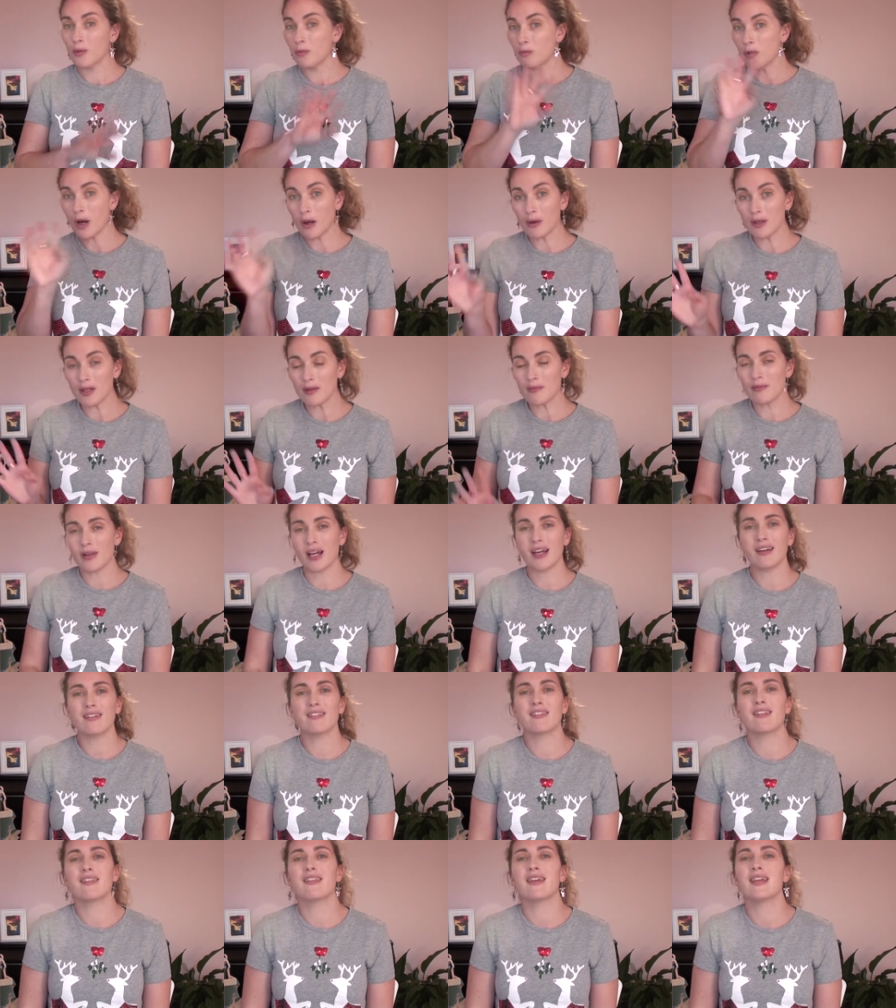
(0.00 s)
Welcome
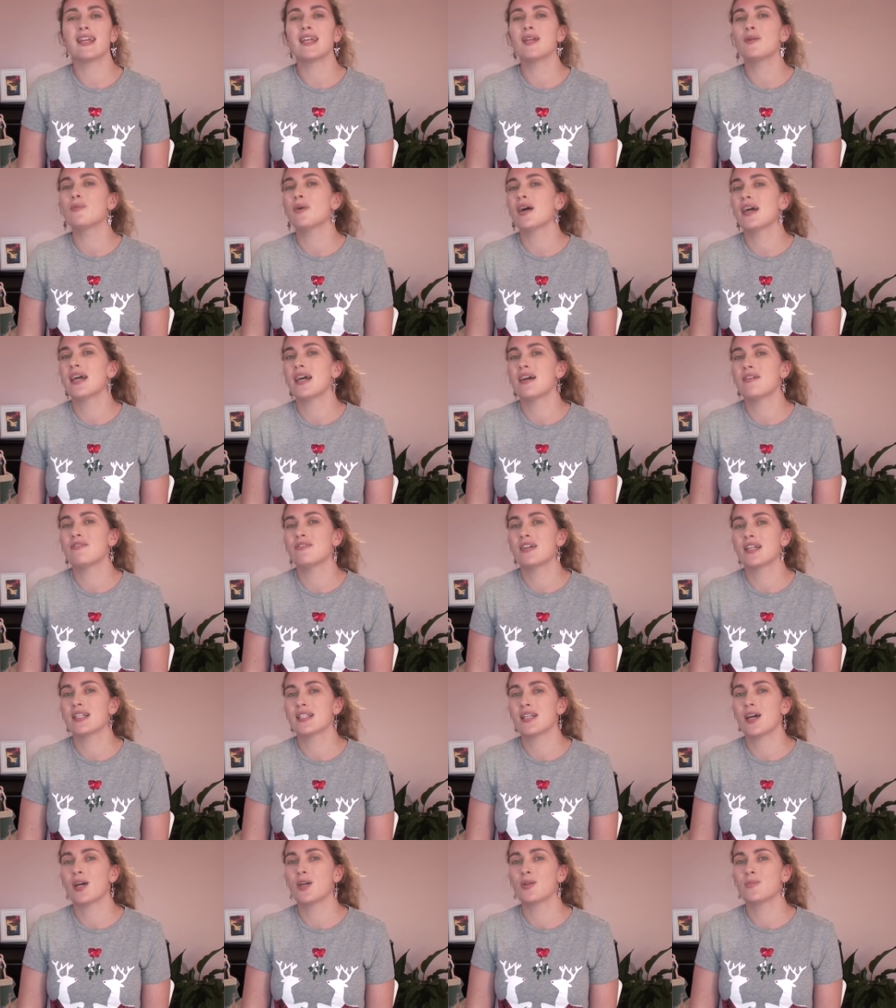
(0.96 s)
back to the
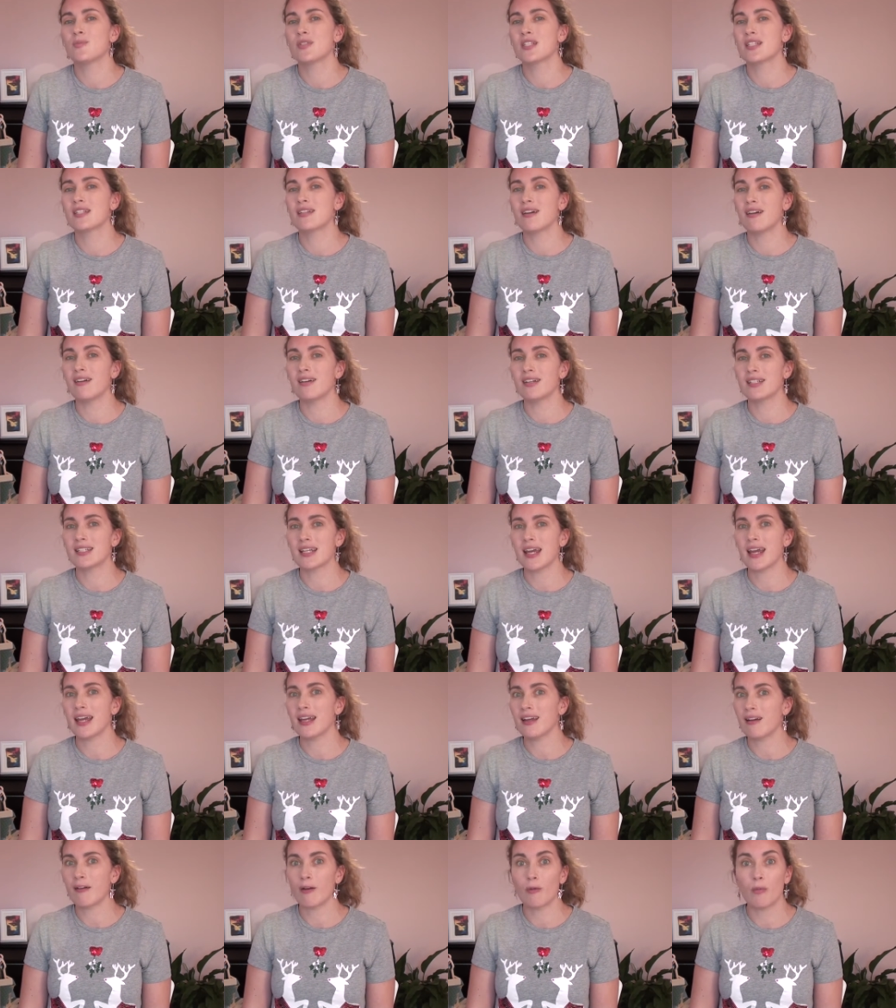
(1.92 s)
EYFS Home Star
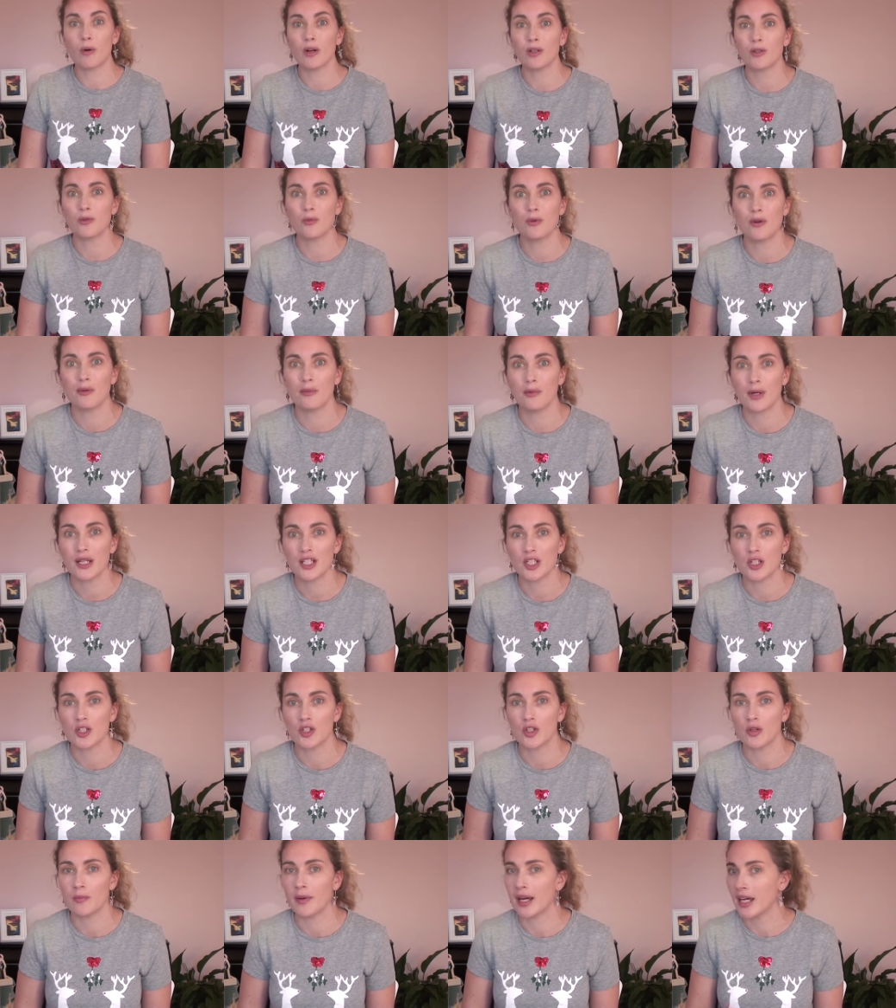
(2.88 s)
Day. I wonder what
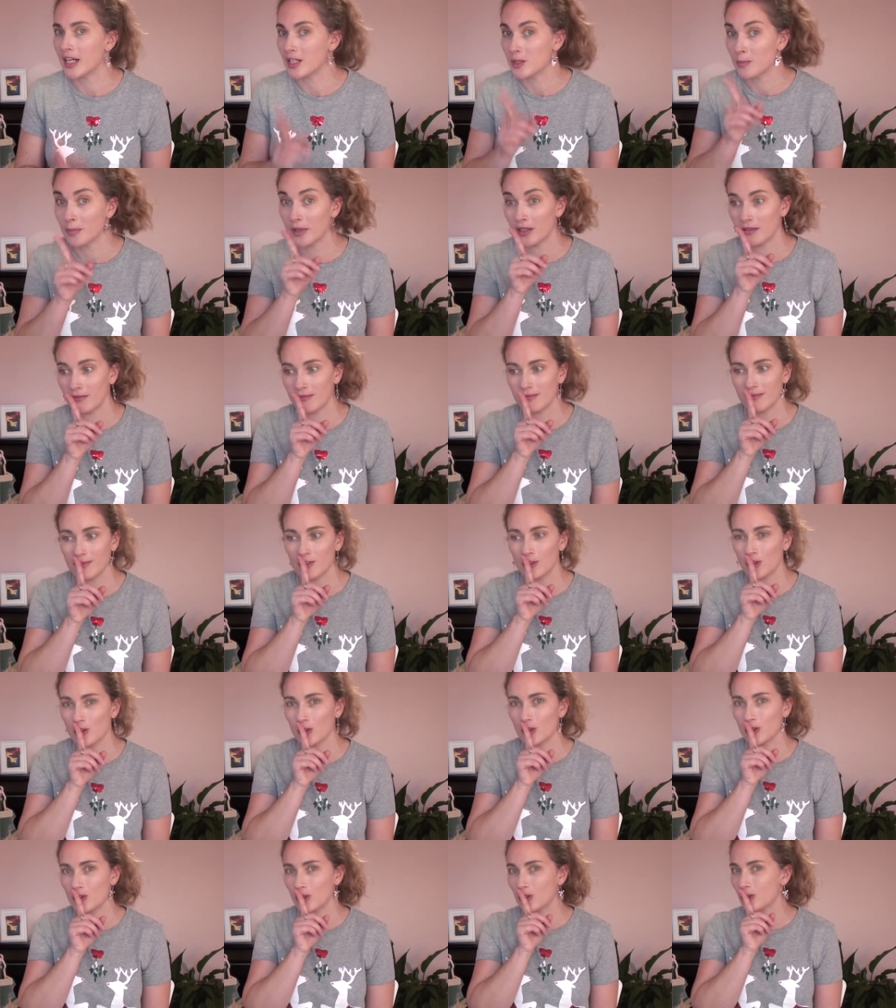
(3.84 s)
wishes you made, but
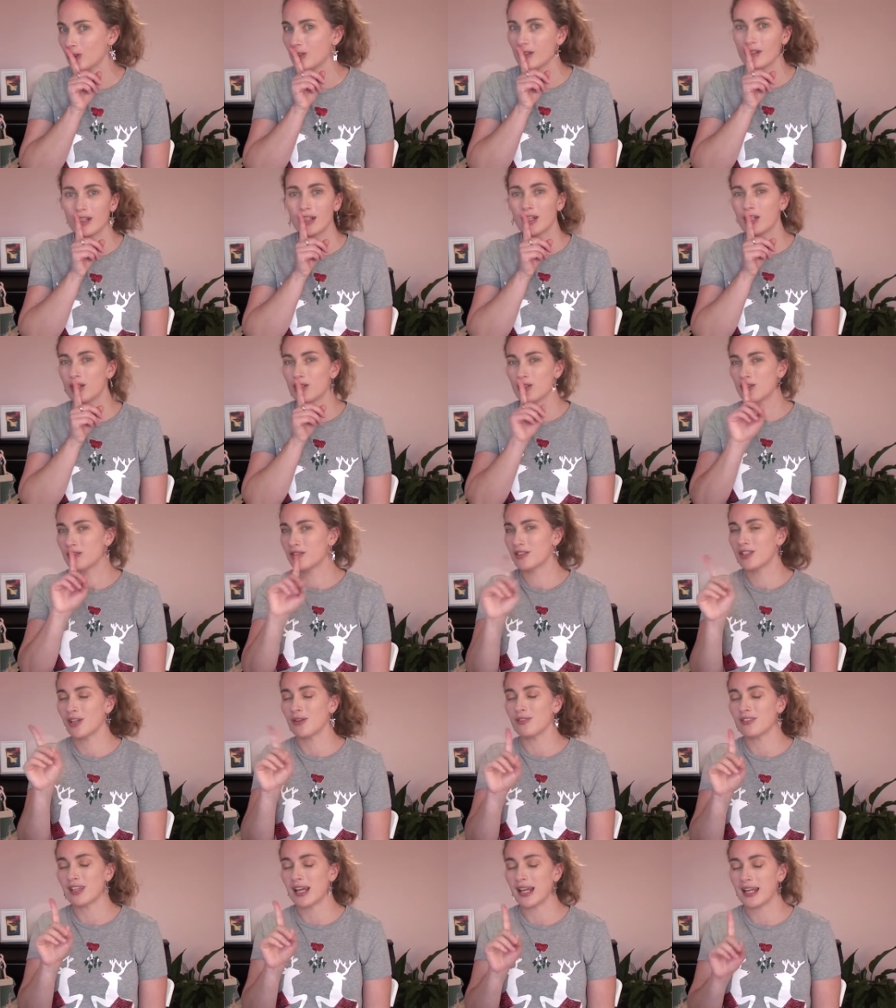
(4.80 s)
shh,
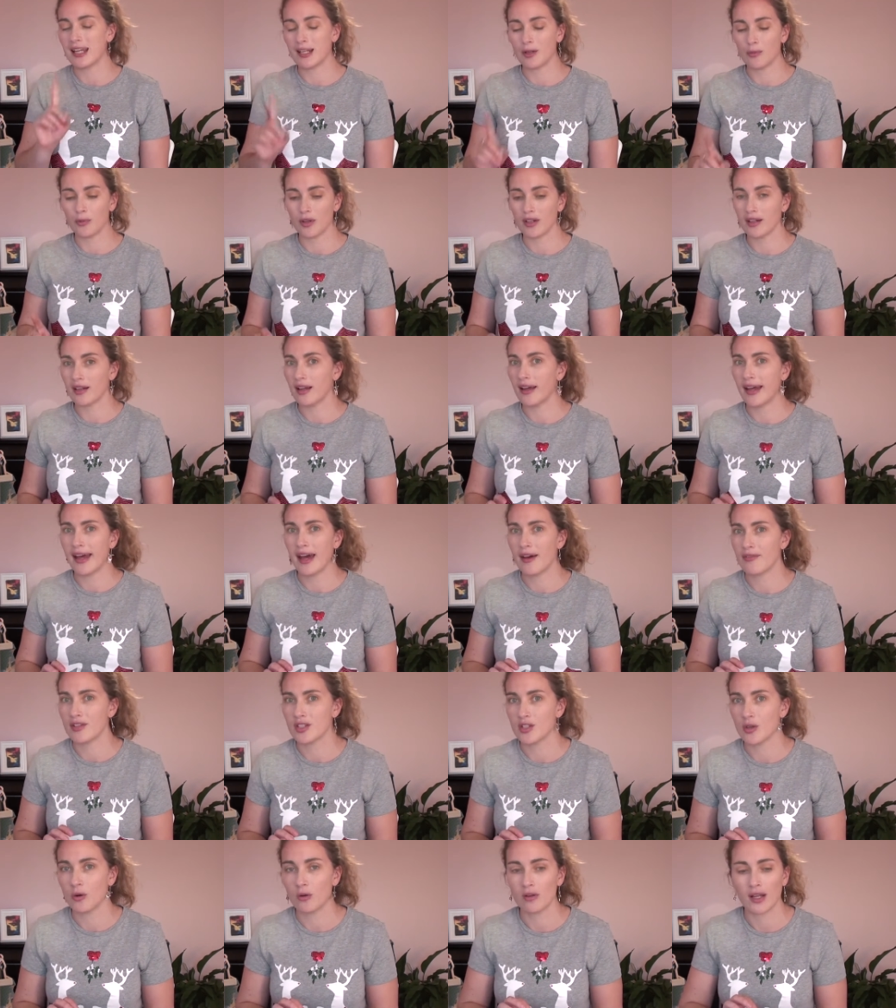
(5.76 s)
don't tell anyone. I
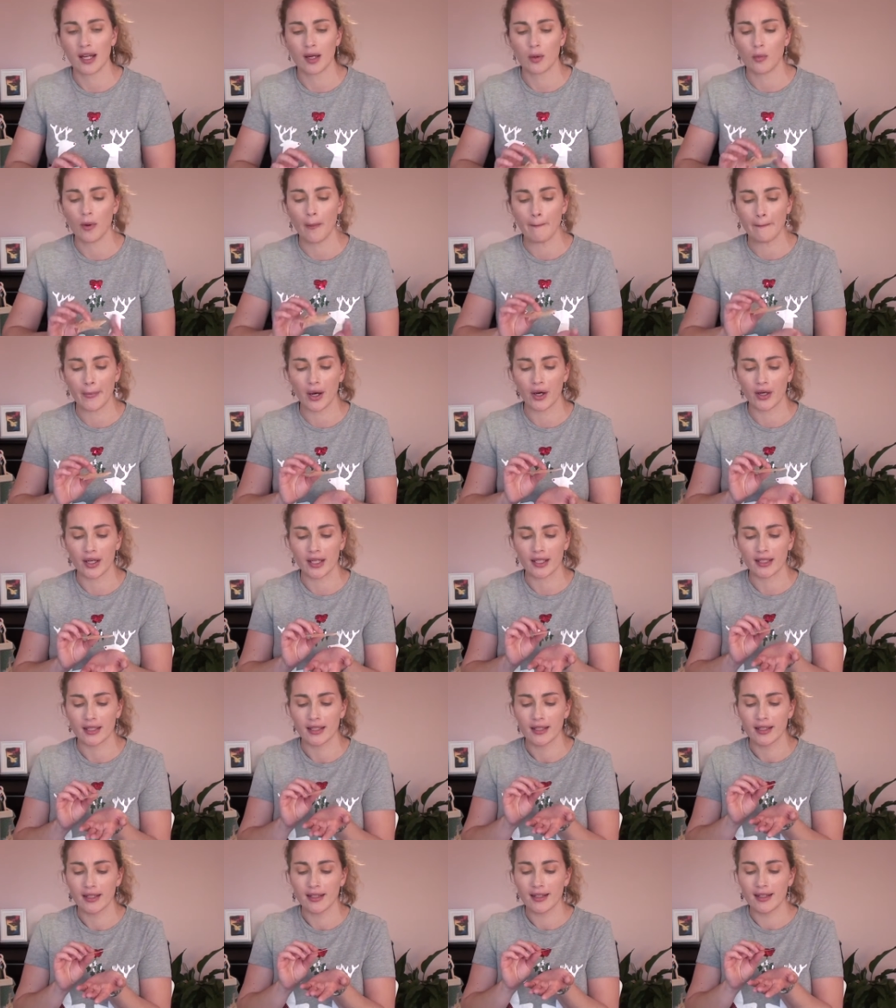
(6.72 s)
haven't told anyone
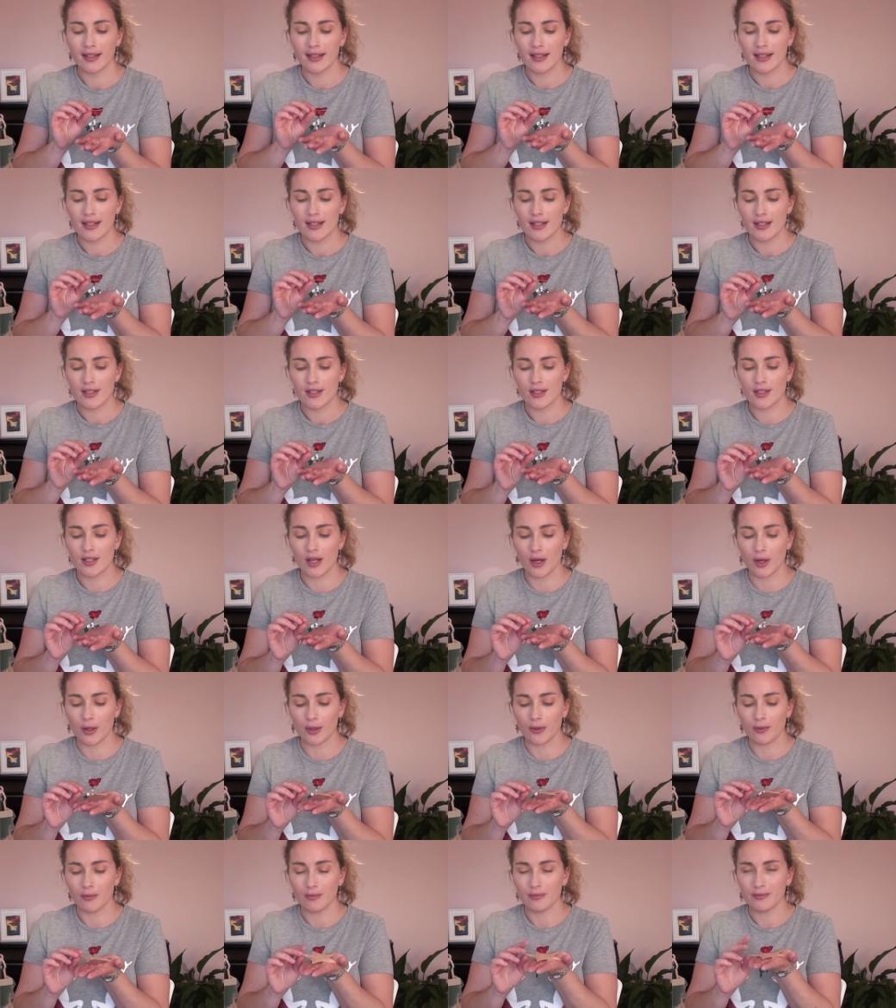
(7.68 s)
mine.
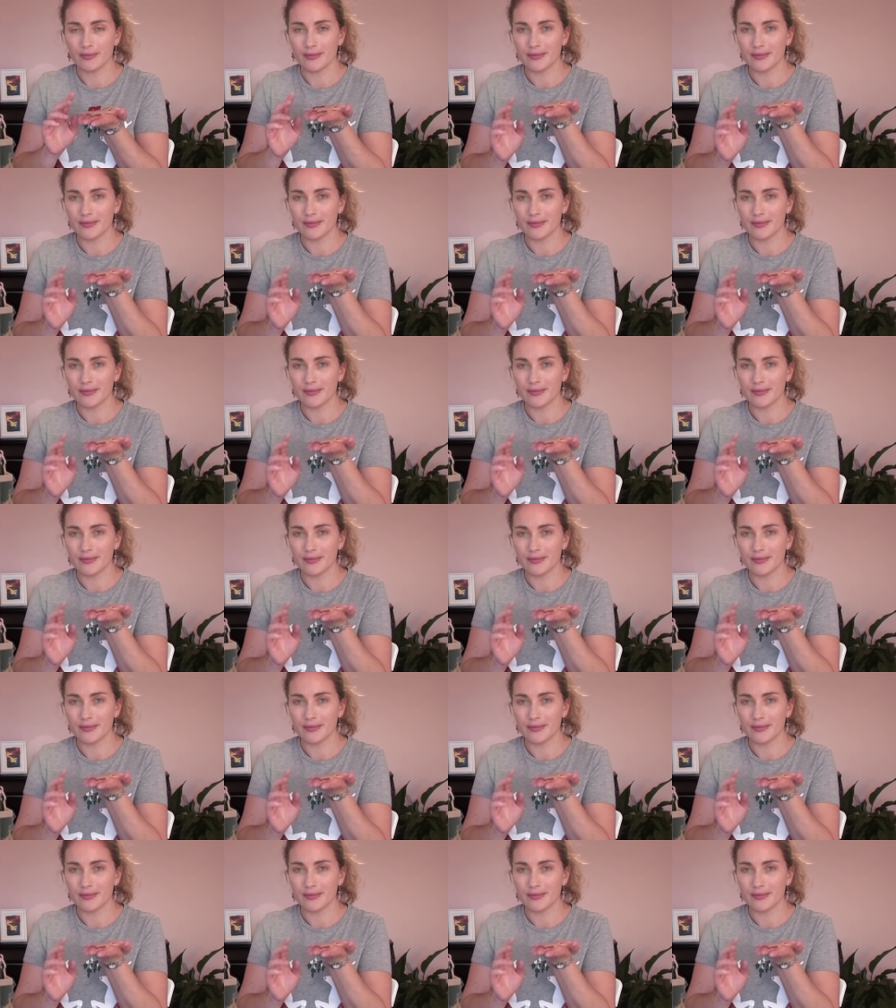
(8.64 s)
So,